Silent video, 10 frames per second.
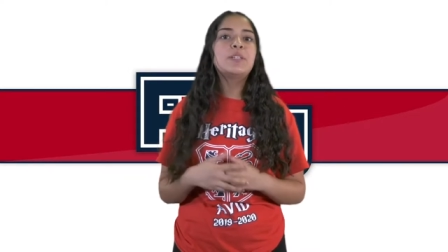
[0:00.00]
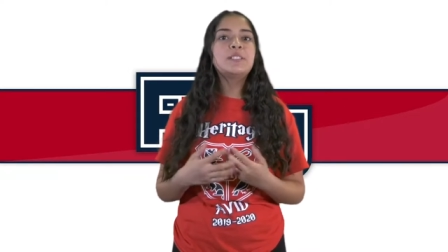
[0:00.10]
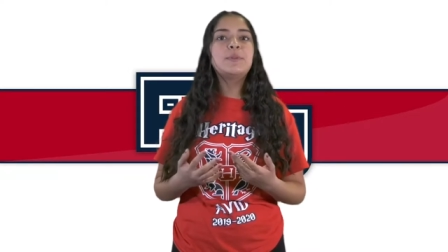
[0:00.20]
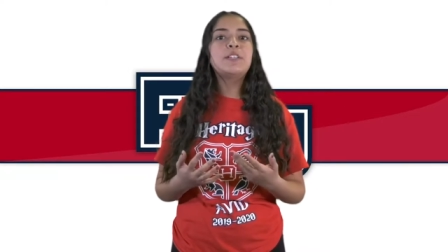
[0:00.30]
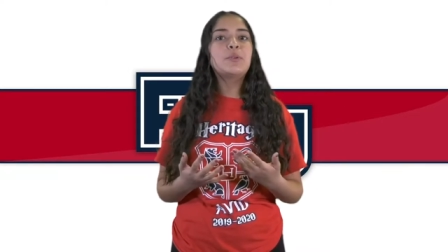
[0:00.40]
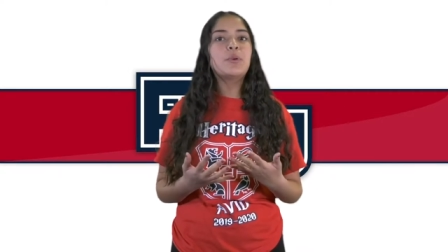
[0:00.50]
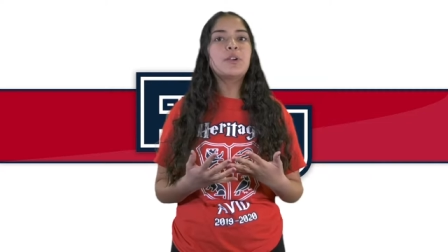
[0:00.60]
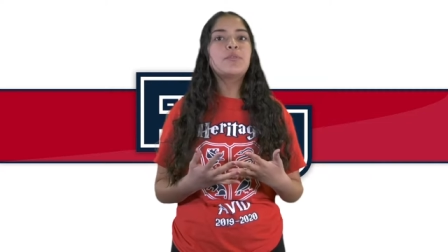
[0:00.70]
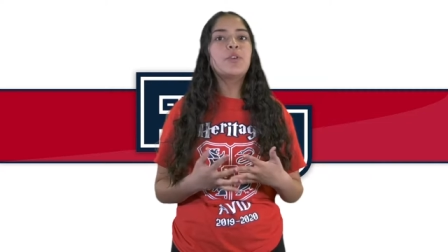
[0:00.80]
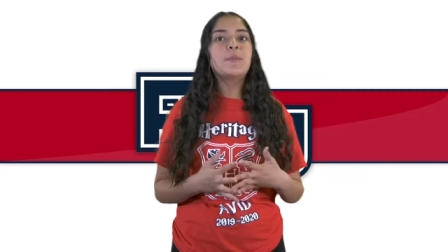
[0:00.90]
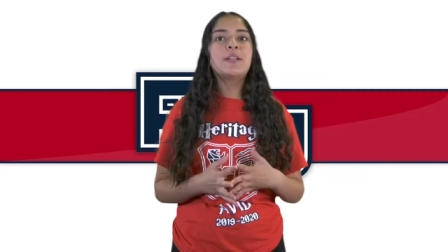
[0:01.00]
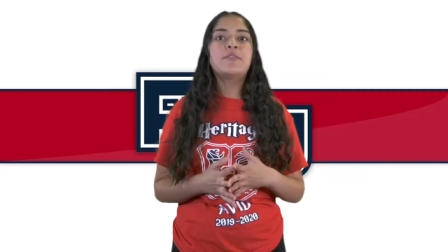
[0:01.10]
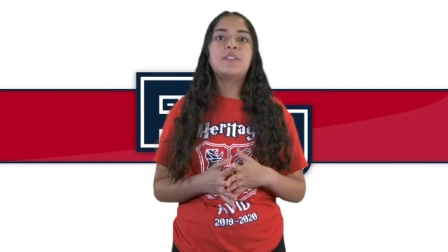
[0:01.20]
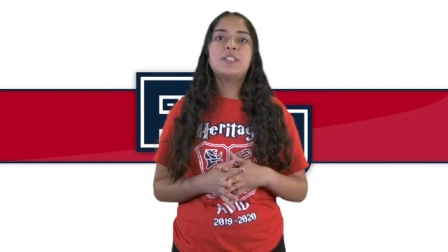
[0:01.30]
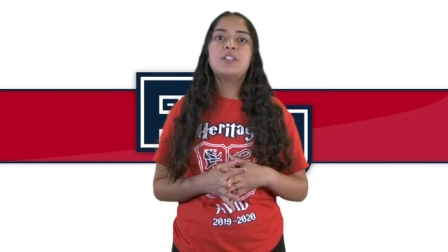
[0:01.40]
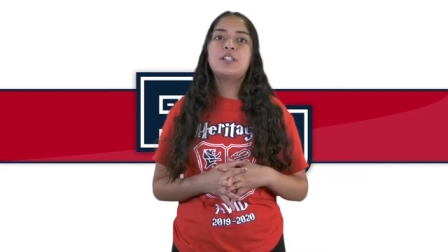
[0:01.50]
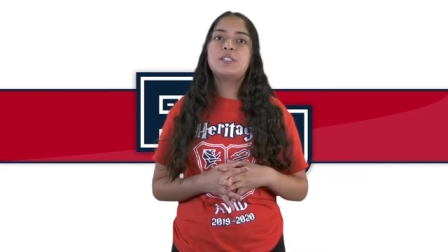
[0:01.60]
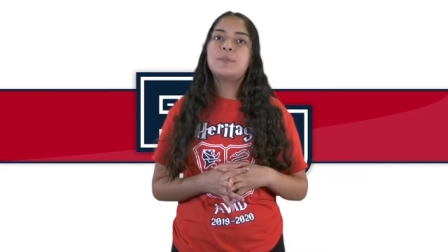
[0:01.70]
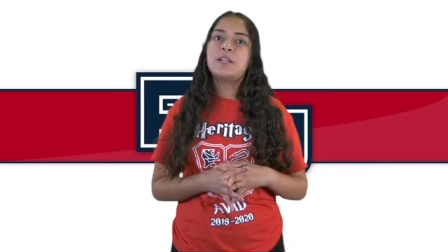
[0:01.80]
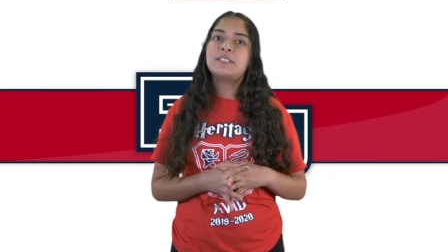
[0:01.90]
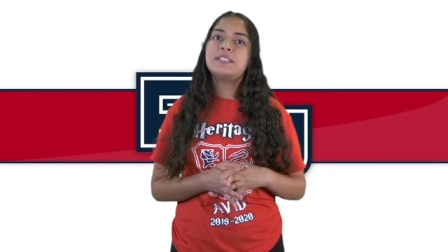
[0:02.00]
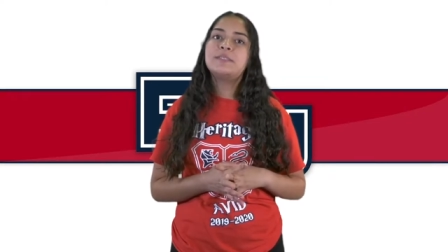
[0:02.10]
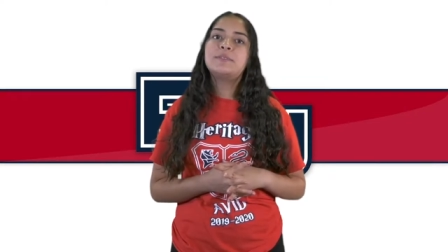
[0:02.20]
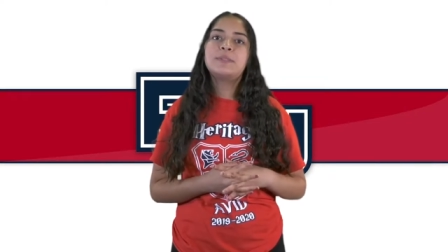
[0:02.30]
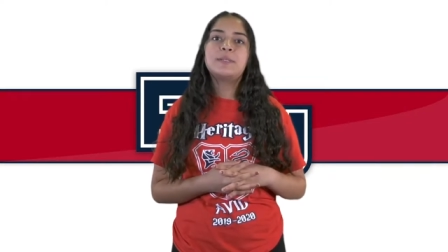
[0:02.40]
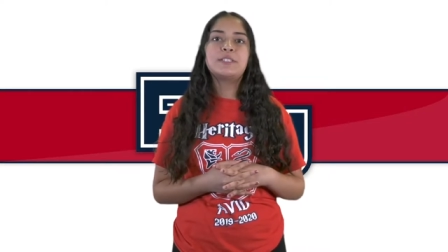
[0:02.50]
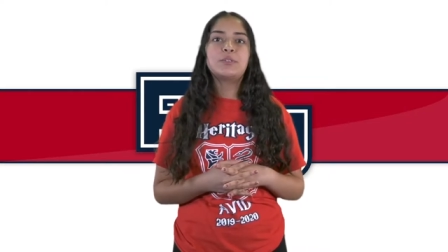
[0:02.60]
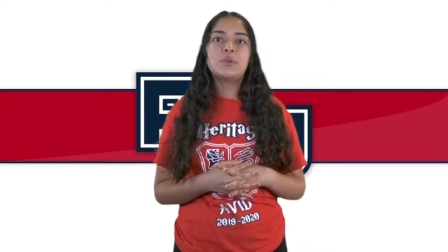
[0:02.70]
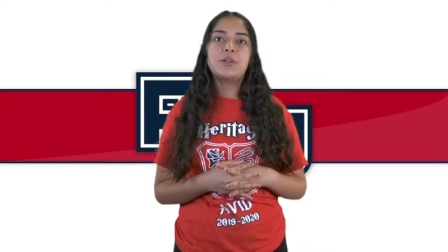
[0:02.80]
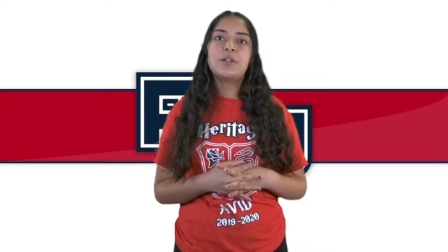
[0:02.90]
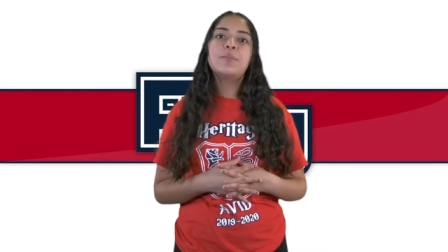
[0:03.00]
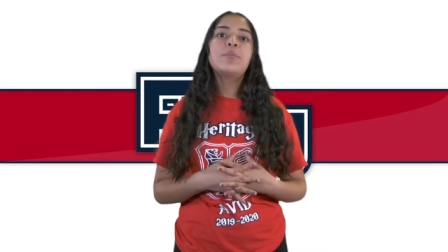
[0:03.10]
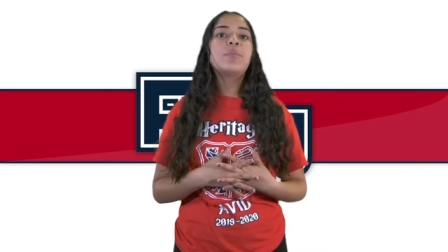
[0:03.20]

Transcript: Please bring your order form and a $50 deposit to place your order.